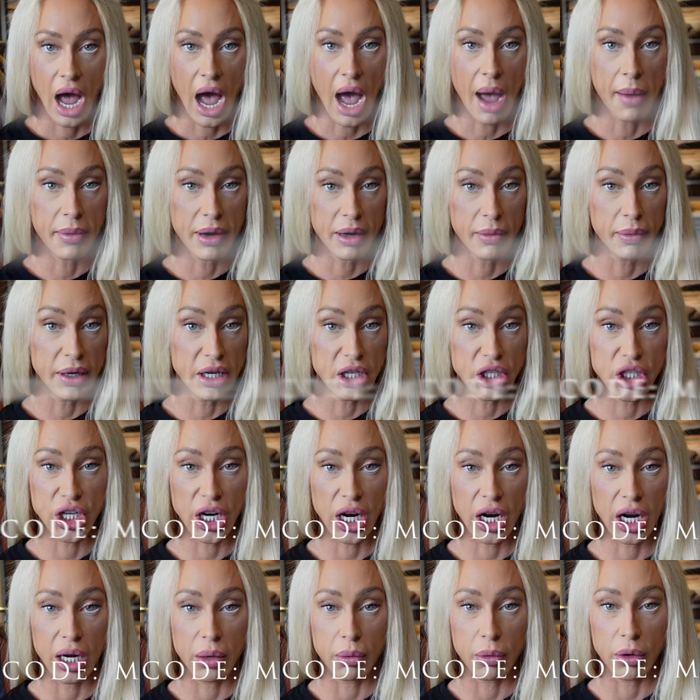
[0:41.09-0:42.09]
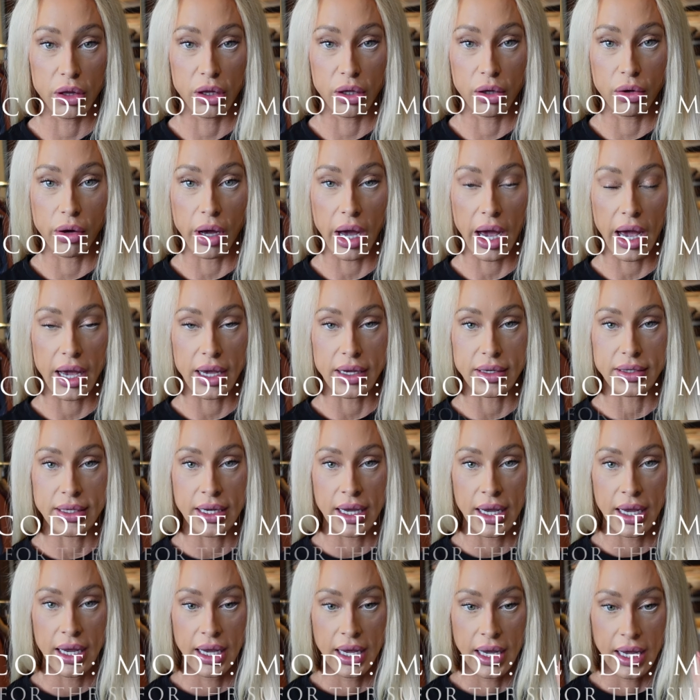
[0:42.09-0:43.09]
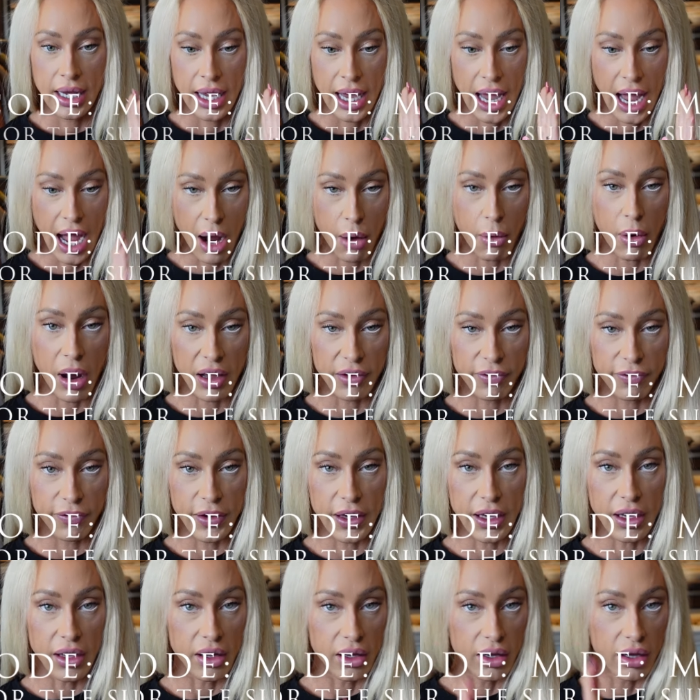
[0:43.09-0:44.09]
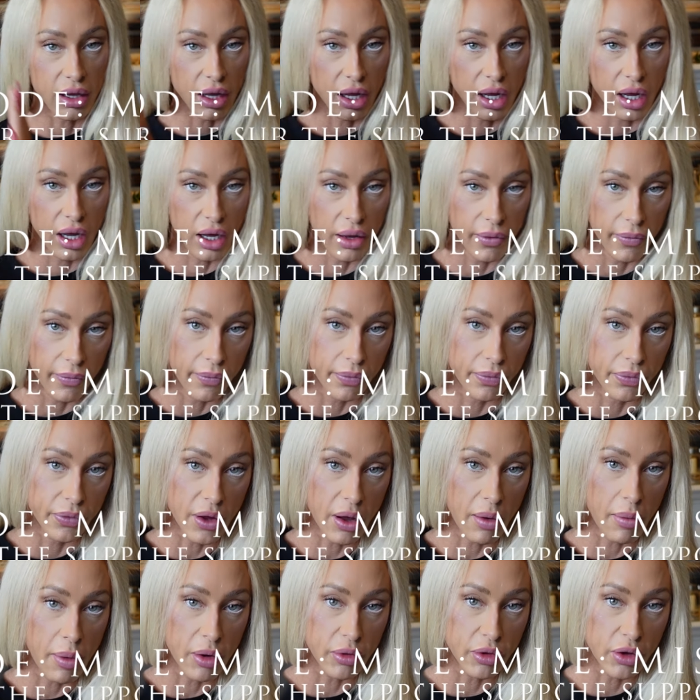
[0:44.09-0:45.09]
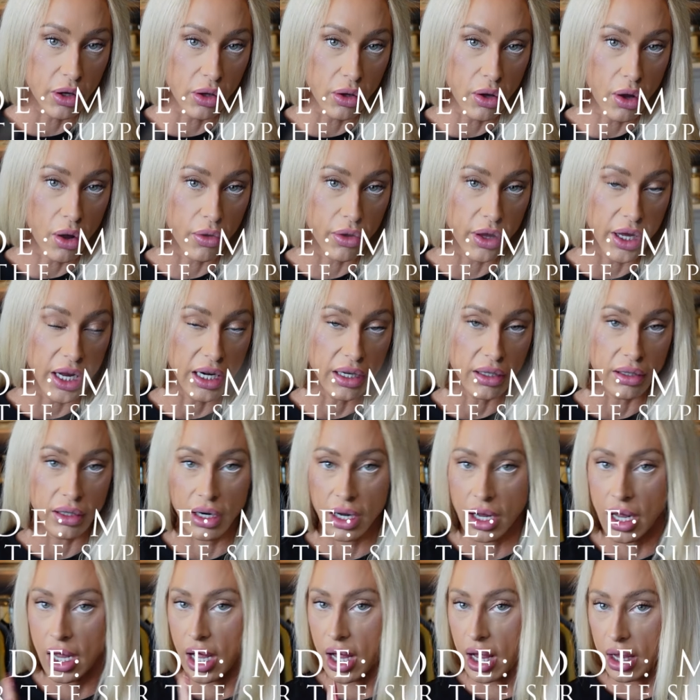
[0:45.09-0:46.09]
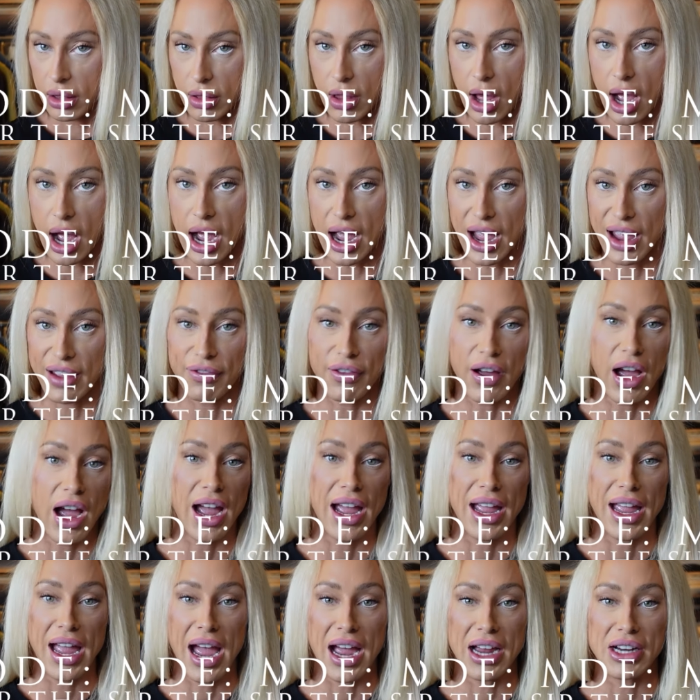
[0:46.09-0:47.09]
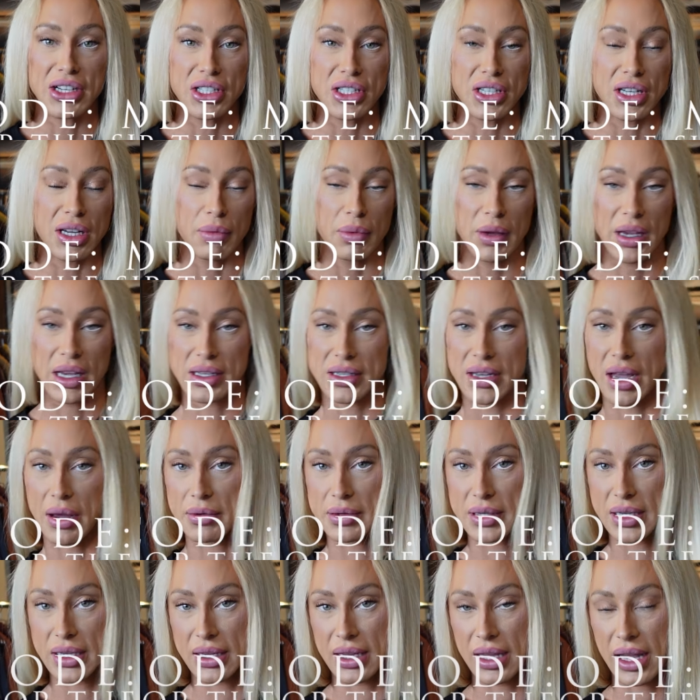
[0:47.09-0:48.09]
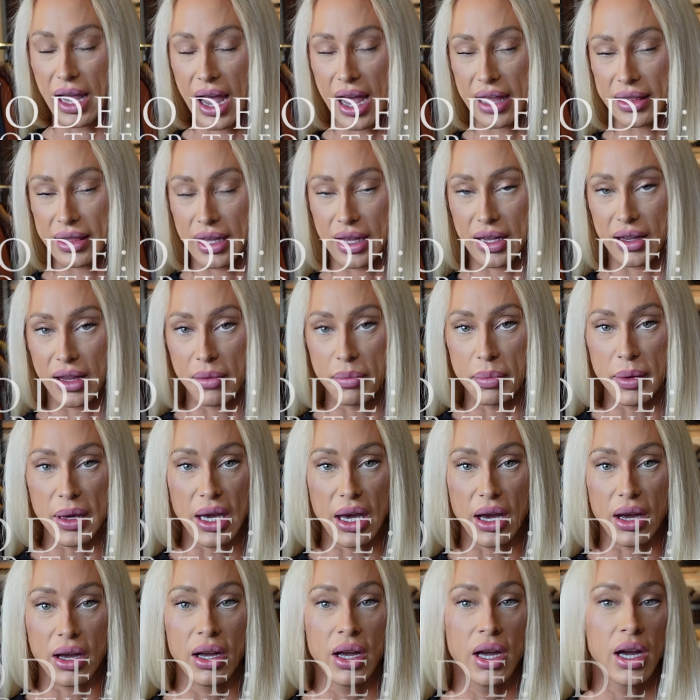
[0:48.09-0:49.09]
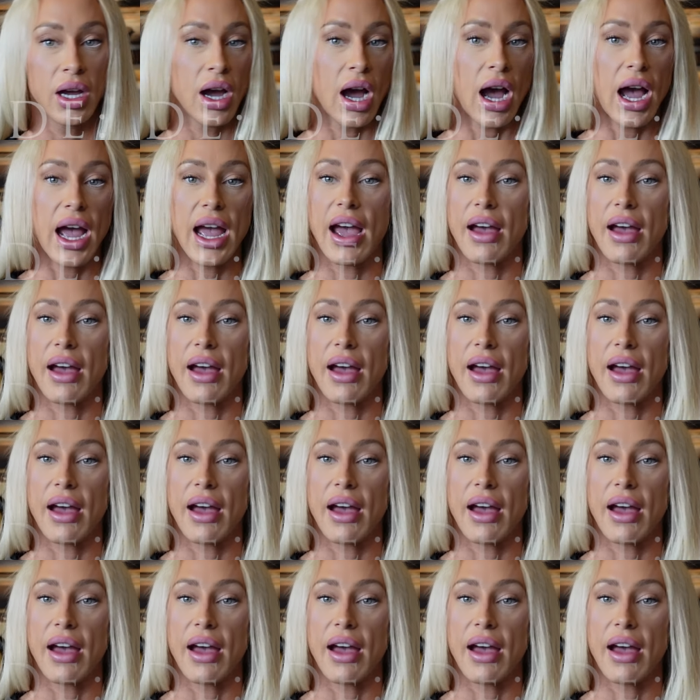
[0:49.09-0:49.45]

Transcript: I'm gonna be sharing with you guys how I feel about the clothing live. I actually, because I was at the Olympia, I